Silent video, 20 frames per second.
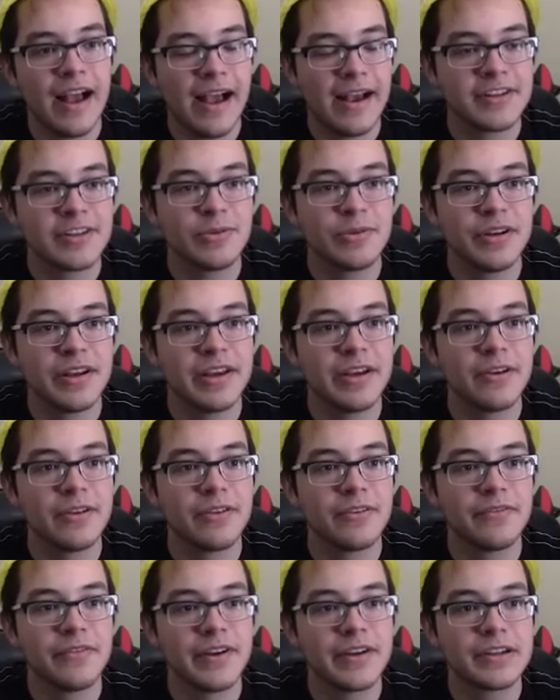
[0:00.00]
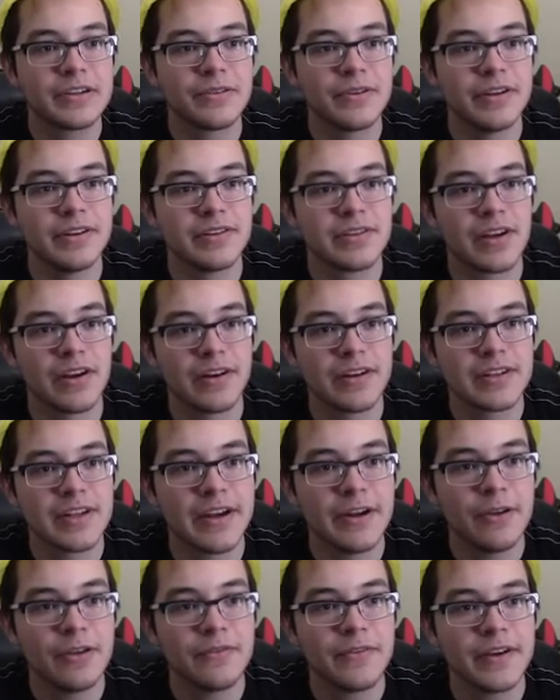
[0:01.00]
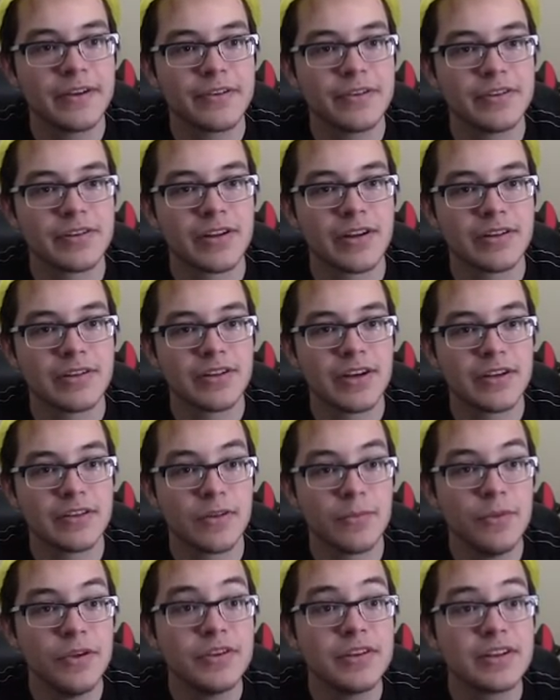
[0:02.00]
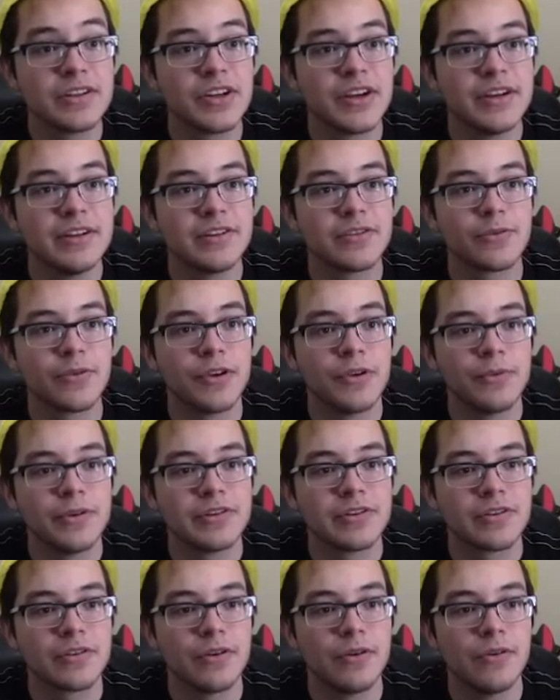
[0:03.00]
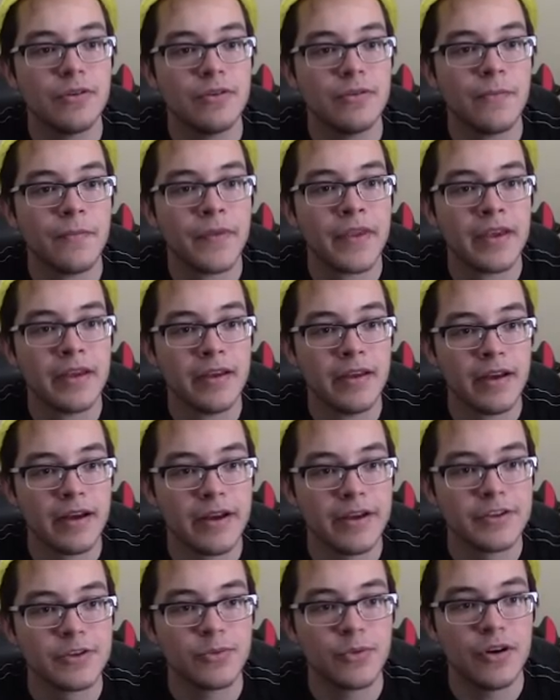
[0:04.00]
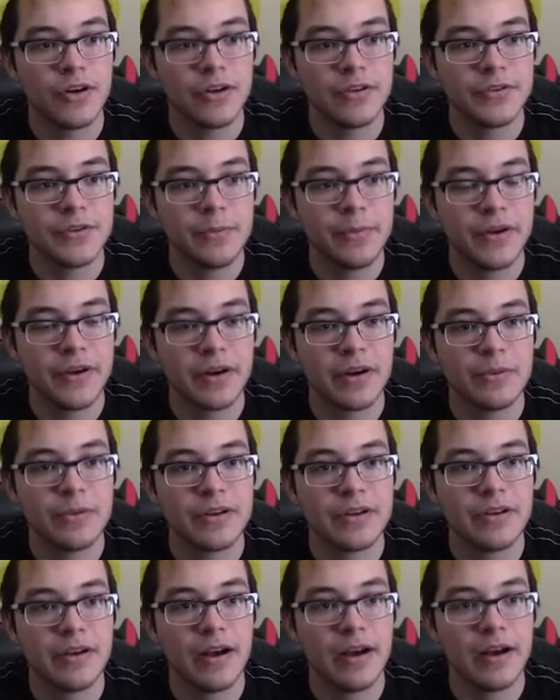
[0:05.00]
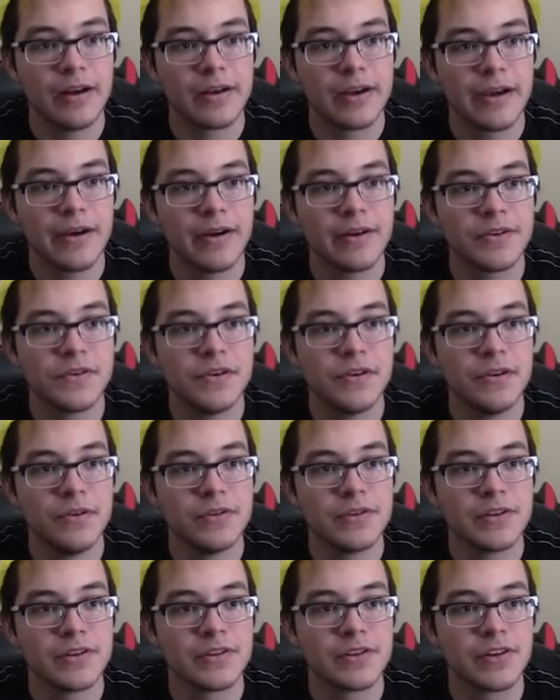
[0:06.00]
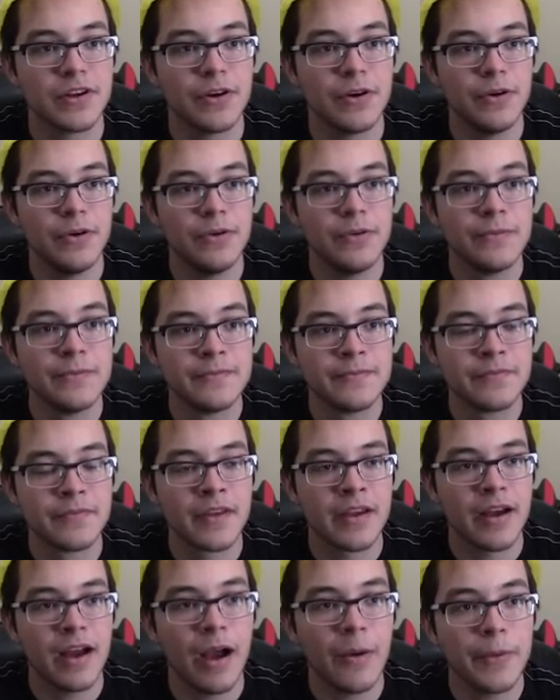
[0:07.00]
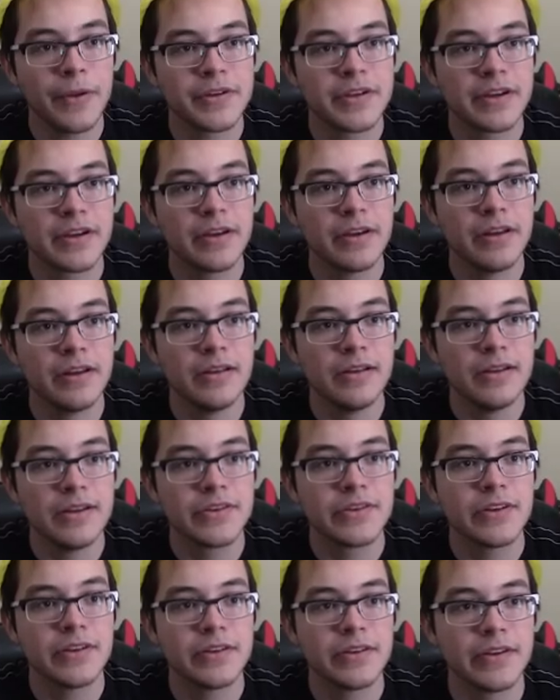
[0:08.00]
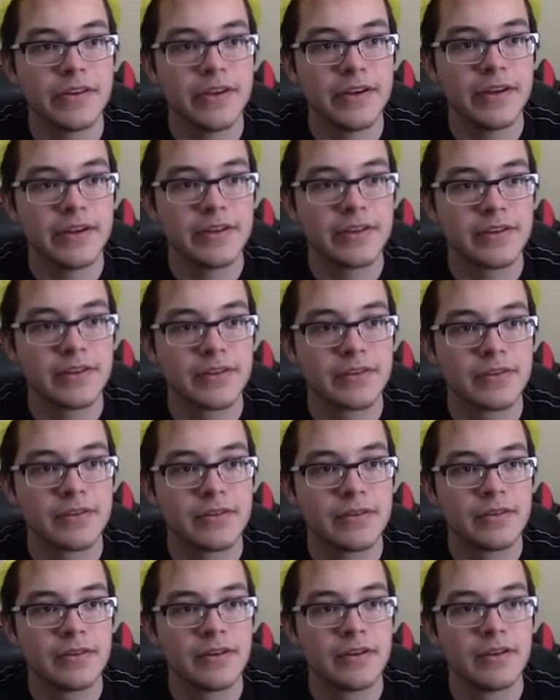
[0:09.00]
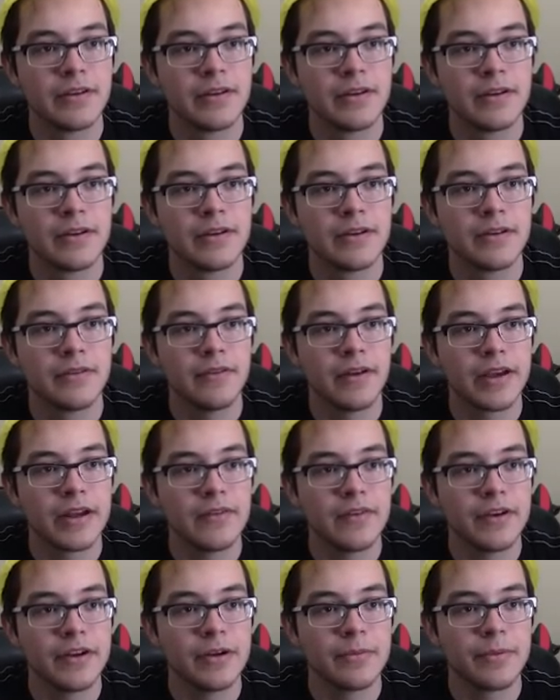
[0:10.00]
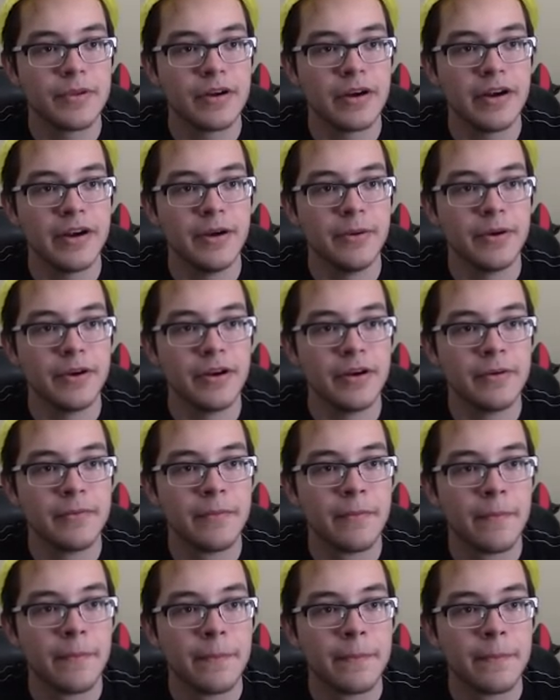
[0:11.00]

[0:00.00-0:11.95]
I actually want to hear the victory song, because I know the victory song changes. The music changes when you reach the goal as well, depending on what uh, character you're using, so... I want to take a good listen to this. I can't even get up there. Alright, here we go.